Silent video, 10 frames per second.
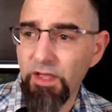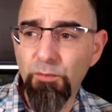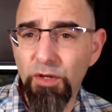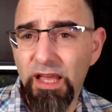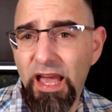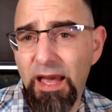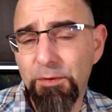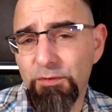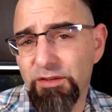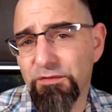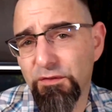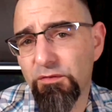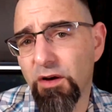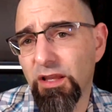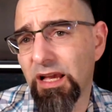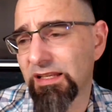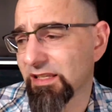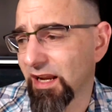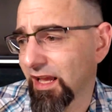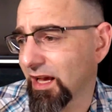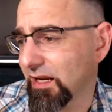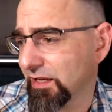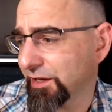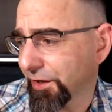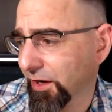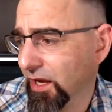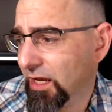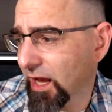I'm really happy with the Fluval lights that I got on here.